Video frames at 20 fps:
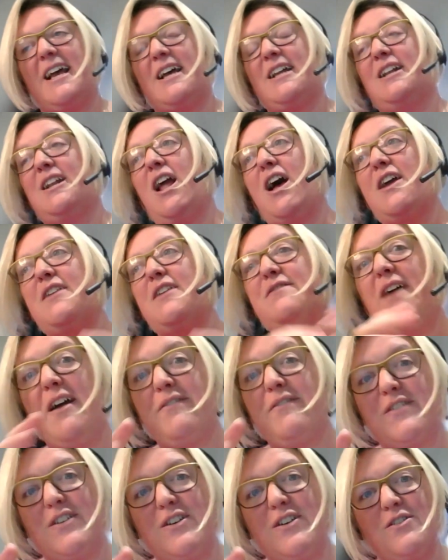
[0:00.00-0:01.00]
a life
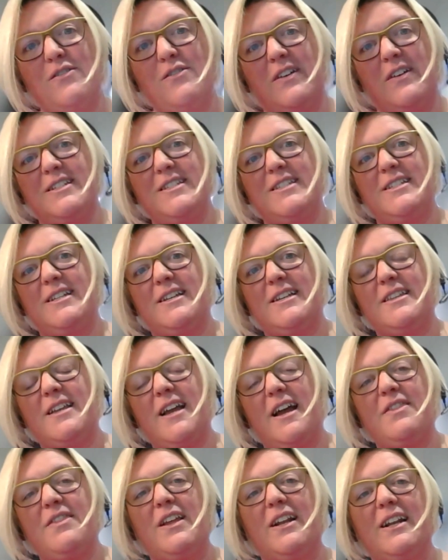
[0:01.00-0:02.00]
after university,
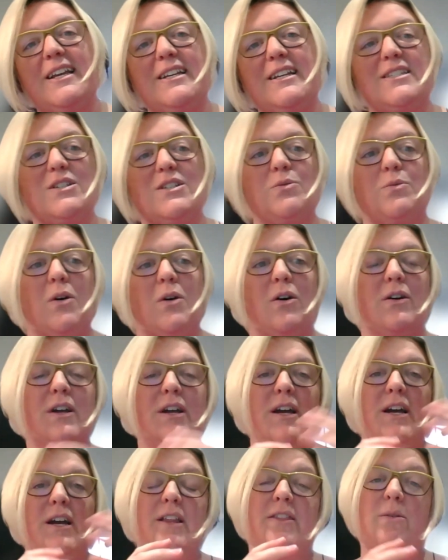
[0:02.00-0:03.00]
and the links to what
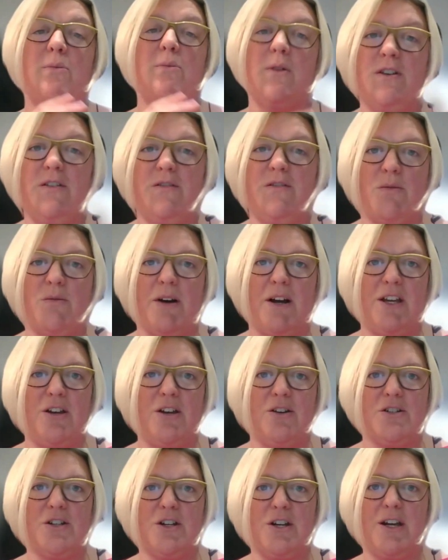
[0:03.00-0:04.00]
the wonderful work
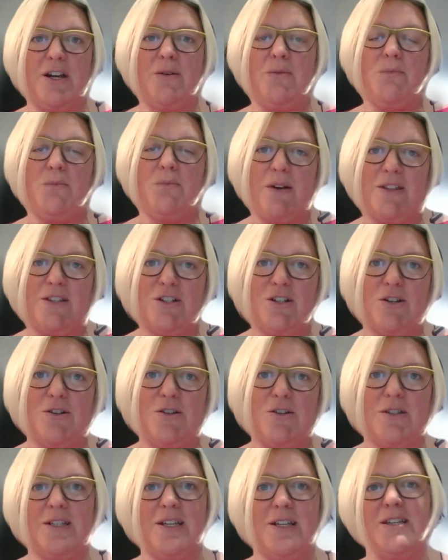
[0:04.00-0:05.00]
you're doing with
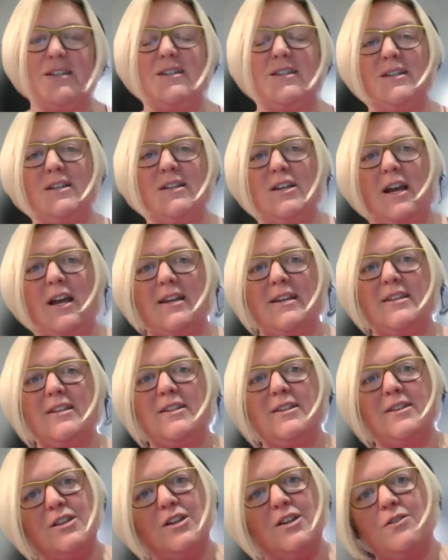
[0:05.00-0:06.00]
students
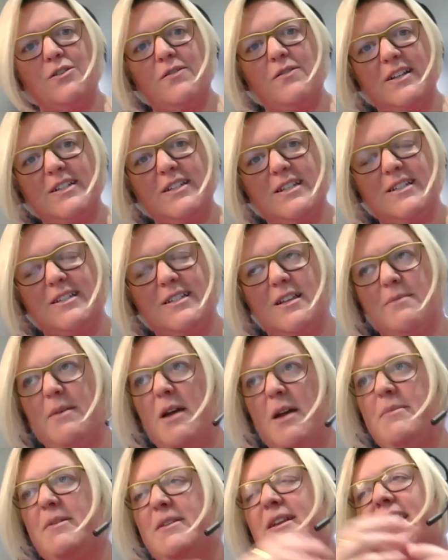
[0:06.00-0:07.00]
in universities at the
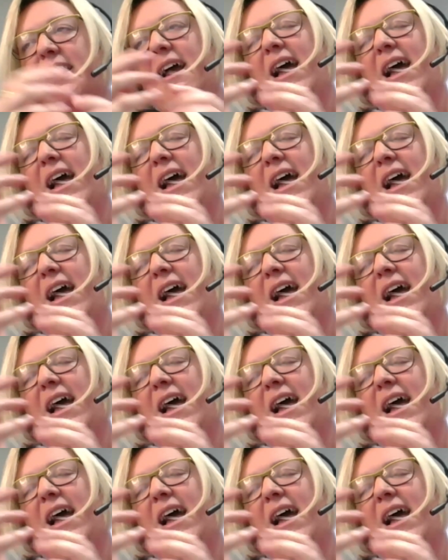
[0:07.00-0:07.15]
moment,